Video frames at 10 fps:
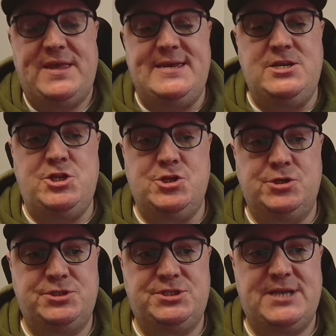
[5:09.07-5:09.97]
He
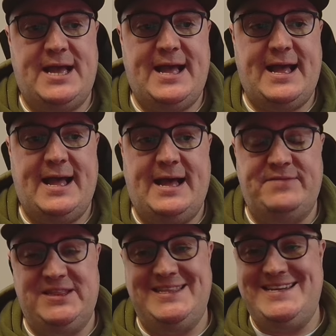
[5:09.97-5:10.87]
does
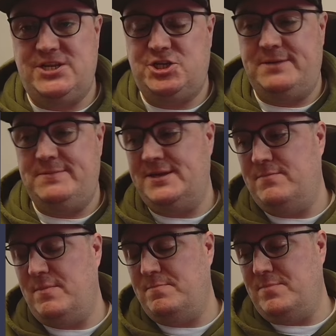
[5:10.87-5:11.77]
have a leadership
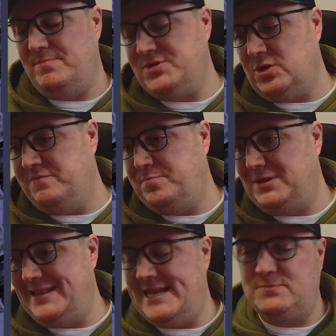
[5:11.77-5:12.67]
that sort of
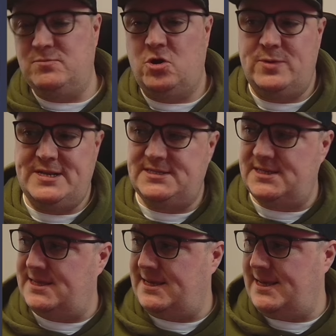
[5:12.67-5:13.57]
plays more
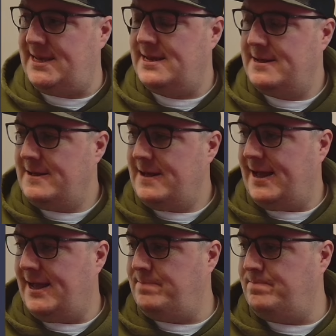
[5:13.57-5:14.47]
into the
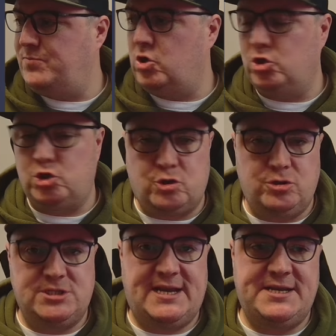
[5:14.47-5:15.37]

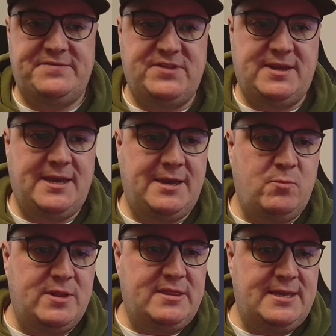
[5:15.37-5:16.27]
control side of the
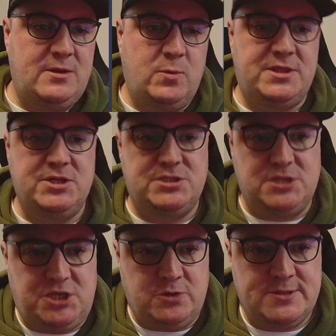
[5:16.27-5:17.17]
game with the
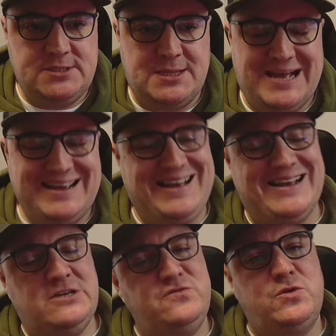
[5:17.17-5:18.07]
secures, and that
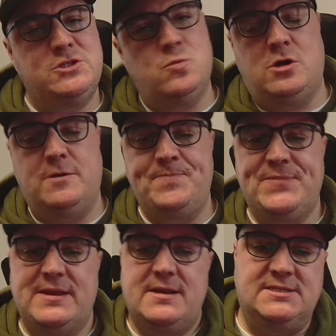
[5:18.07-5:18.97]
kind of wasn't what
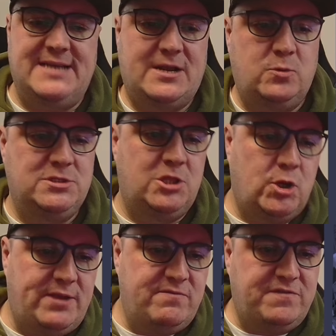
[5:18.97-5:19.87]
Zac was
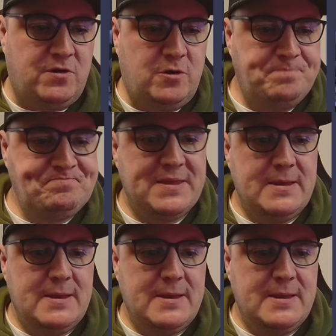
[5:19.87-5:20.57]
looking for.